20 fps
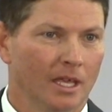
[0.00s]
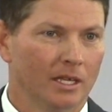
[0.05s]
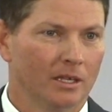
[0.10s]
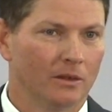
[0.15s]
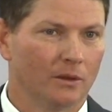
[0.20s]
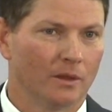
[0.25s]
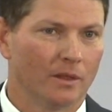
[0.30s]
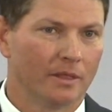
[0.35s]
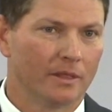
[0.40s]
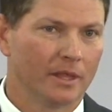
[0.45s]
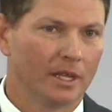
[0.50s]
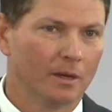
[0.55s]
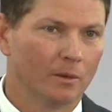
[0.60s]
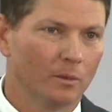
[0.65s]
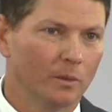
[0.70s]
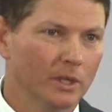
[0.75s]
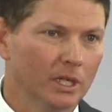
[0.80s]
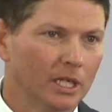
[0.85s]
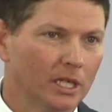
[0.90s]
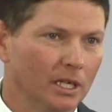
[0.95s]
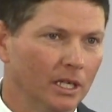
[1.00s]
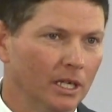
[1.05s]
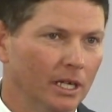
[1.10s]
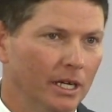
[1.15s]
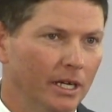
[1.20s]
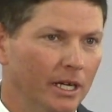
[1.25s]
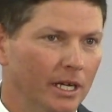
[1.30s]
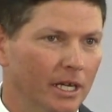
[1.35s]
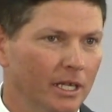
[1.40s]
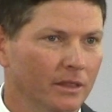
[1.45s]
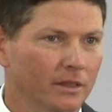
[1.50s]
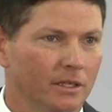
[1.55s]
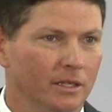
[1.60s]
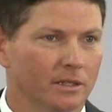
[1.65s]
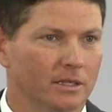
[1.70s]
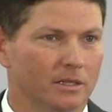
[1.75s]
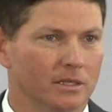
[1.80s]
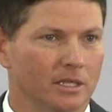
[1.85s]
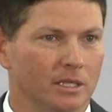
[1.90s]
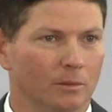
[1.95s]
You know, that weekend, I
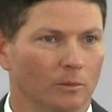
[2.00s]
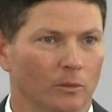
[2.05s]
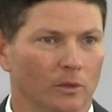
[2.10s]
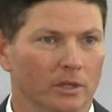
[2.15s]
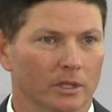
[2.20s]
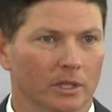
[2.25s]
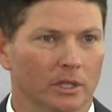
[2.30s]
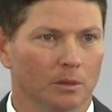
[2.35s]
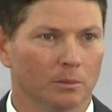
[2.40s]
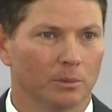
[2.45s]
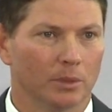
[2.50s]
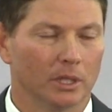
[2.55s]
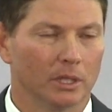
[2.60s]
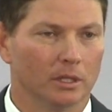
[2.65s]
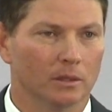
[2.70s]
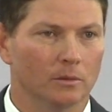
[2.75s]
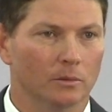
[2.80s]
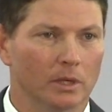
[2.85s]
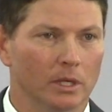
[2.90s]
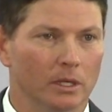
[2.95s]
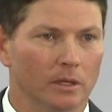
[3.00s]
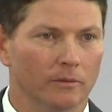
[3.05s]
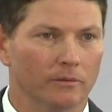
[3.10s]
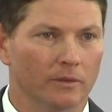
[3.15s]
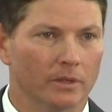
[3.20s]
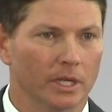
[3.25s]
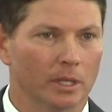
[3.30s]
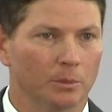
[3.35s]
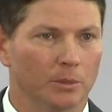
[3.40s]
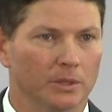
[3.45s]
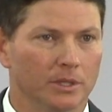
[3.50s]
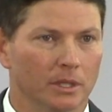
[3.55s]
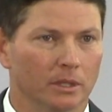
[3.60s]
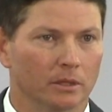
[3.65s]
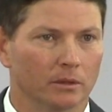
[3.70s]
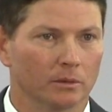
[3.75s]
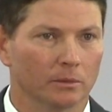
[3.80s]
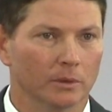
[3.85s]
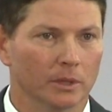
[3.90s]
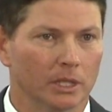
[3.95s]
thought the team really competed well for that
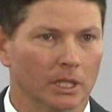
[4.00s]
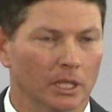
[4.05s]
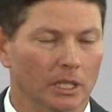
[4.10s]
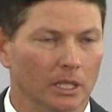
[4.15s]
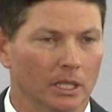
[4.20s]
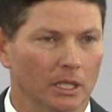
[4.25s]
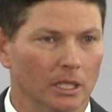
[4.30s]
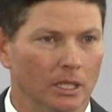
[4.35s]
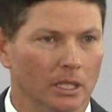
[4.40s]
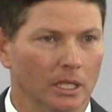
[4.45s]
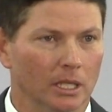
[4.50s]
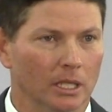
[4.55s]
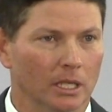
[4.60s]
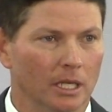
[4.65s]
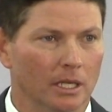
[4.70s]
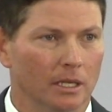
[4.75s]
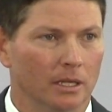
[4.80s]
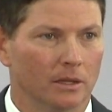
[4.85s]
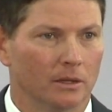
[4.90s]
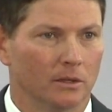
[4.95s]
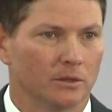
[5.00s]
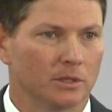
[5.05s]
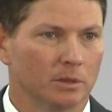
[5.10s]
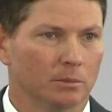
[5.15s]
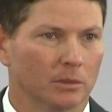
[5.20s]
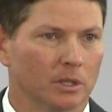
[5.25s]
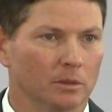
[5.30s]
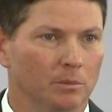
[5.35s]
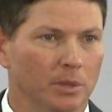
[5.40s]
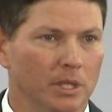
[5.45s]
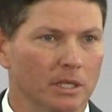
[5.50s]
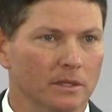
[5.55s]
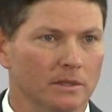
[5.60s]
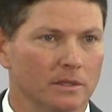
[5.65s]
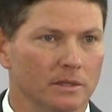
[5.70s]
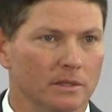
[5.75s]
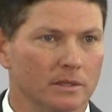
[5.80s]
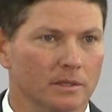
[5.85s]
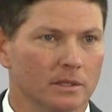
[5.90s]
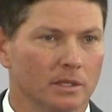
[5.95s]
particular weekend, and there's some good
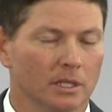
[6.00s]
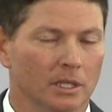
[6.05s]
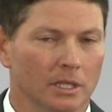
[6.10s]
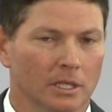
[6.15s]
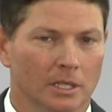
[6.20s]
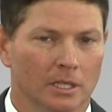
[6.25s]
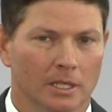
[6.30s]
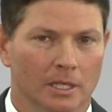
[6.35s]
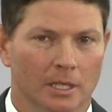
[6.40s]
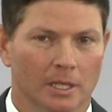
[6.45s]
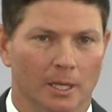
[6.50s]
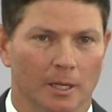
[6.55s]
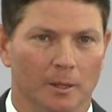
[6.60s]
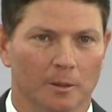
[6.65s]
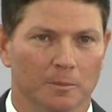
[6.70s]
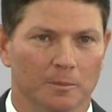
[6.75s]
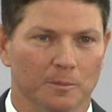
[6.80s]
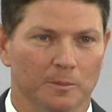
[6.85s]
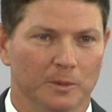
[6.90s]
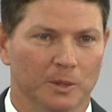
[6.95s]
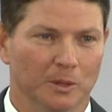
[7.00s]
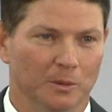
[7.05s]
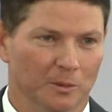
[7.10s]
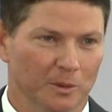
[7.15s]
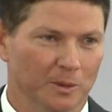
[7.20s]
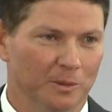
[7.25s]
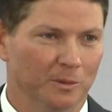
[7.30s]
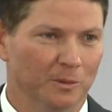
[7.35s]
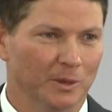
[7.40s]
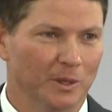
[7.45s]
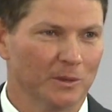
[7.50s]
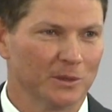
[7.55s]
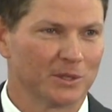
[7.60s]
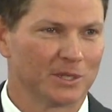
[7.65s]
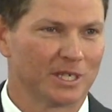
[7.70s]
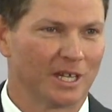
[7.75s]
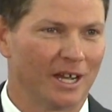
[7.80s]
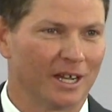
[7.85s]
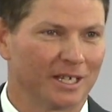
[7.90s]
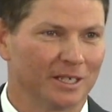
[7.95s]
pieces. You know, when I was
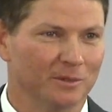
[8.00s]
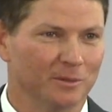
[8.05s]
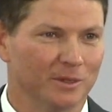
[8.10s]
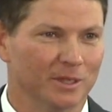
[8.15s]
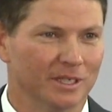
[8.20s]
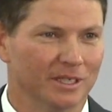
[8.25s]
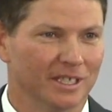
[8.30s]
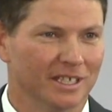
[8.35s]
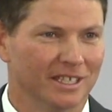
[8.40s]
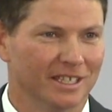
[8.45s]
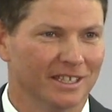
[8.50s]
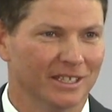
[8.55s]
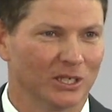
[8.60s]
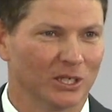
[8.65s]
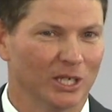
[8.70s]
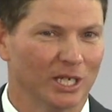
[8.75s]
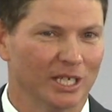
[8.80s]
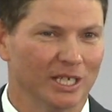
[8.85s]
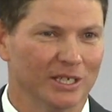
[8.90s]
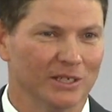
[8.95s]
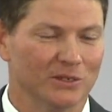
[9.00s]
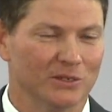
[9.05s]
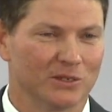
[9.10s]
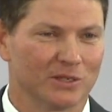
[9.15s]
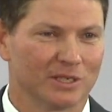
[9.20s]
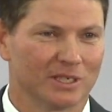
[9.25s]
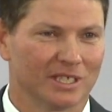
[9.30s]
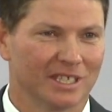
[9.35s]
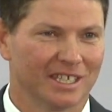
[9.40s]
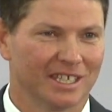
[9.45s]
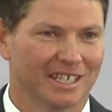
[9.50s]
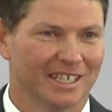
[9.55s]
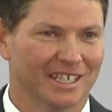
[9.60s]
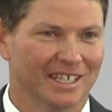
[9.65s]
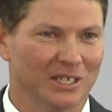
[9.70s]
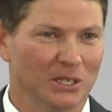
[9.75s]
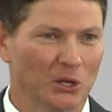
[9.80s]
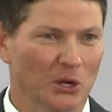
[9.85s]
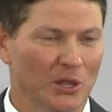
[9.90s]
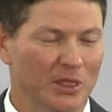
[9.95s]
talking to the kids,
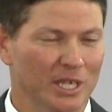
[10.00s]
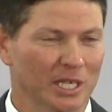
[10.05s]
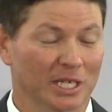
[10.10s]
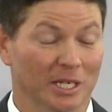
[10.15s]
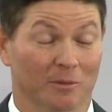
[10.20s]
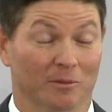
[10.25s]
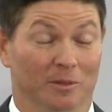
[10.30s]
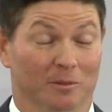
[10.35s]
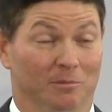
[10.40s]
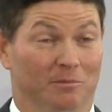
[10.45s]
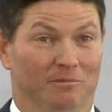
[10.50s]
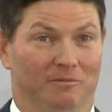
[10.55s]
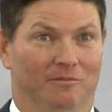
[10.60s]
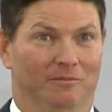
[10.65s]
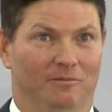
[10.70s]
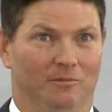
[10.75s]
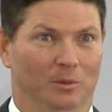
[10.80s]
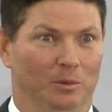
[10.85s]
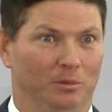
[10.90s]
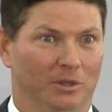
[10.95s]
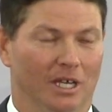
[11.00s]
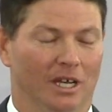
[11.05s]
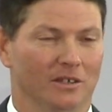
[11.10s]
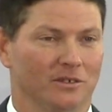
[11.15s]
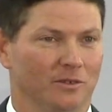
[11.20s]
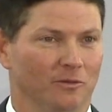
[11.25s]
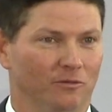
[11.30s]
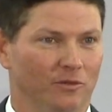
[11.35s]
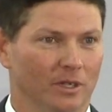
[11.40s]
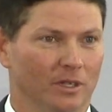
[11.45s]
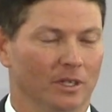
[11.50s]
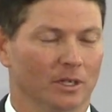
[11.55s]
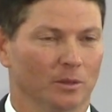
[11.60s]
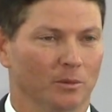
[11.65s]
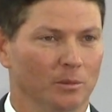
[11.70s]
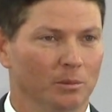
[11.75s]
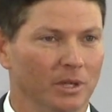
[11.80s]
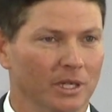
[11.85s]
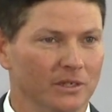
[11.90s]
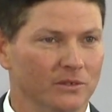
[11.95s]
you know, I think it felt
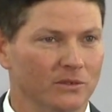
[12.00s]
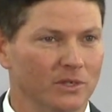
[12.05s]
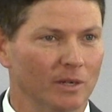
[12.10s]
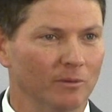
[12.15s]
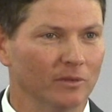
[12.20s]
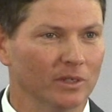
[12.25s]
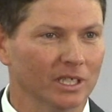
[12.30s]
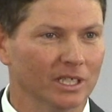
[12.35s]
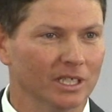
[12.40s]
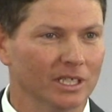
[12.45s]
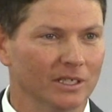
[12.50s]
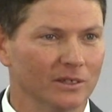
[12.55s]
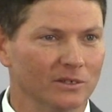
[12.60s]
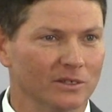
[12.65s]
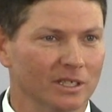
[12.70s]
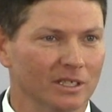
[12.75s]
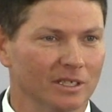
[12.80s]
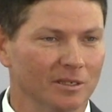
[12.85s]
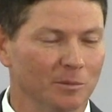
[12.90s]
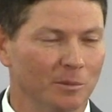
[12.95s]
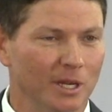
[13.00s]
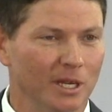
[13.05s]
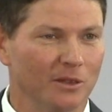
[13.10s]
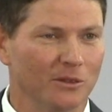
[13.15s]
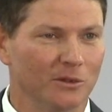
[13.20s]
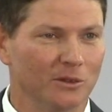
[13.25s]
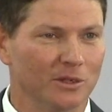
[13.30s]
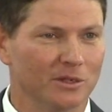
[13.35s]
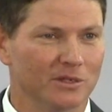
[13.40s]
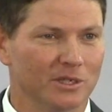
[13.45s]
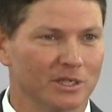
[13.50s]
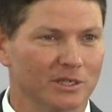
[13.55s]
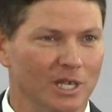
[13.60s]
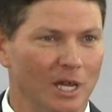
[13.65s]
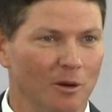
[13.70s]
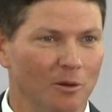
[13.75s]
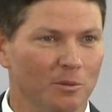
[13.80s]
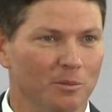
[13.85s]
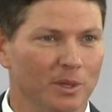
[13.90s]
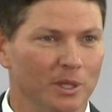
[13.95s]
like we played 70 innings in about a
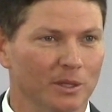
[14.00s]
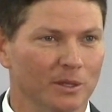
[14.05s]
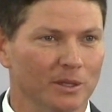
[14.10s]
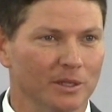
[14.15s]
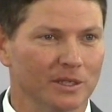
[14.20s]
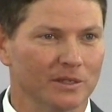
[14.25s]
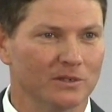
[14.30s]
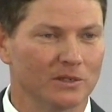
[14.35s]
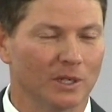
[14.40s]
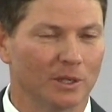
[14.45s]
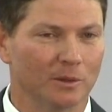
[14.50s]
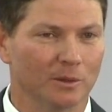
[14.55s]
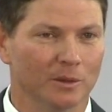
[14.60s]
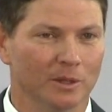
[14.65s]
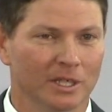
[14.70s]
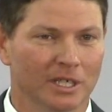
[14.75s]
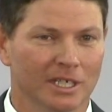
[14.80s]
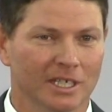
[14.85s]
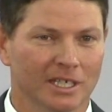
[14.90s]
36-hour period. So